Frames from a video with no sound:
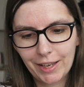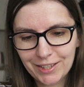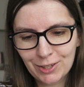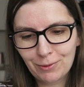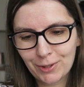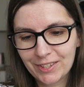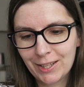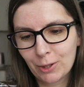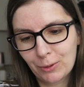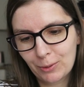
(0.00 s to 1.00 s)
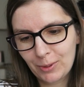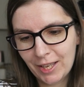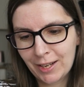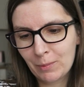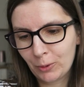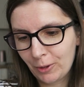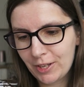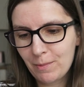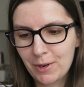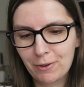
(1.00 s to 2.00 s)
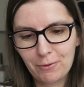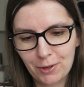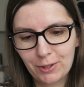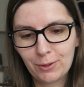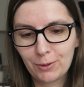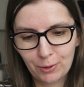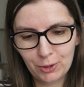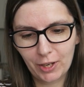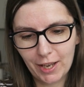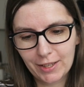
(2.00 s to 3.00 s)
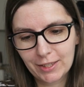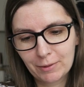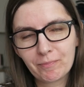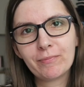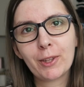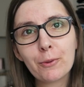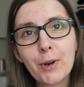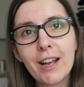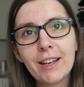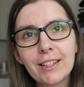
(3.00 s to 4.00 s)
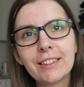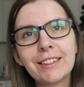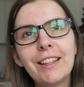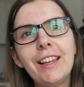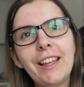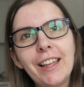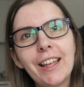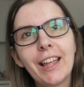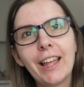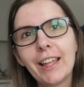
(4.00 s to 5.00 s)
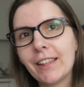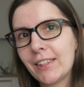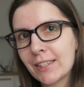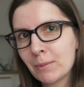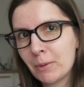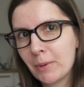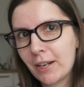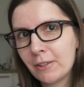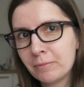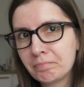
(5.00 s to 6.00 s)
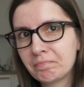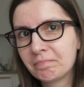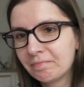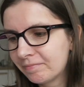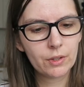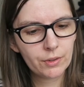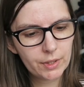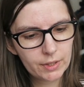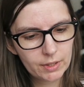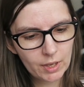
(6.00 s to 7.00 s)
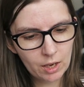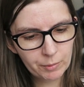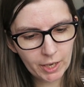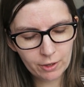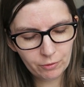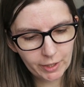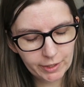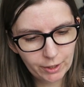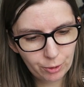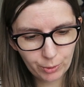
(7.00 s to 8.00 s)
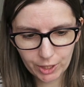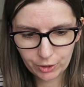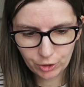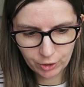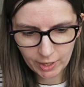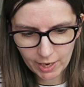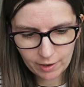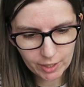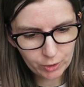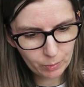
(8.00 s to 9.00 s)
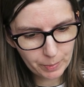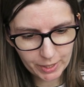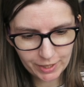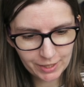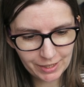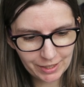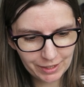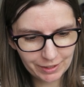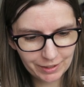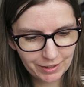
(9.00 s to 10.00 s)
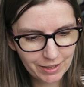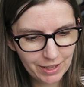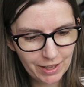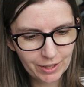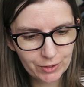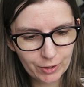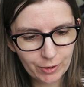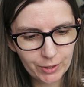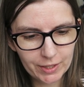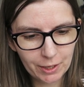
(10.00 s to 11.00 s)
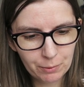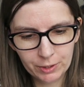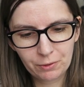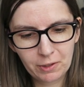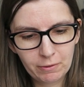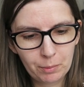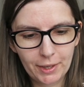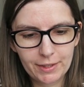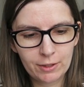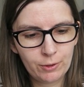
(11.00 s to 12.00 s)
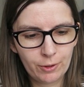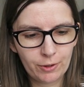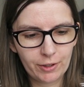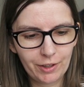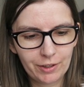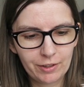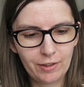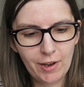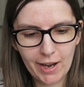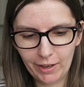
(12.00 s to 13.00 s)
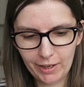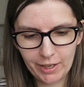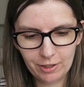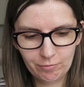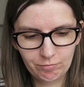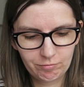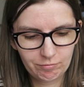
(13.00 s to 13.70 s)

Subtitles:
it's the first day of school and I'm already being forced to socialize. Wow, that's a bit better. So there's some kind of like questionnaire at the beginning. So it's like, what's your favorite place in New York? The High Line.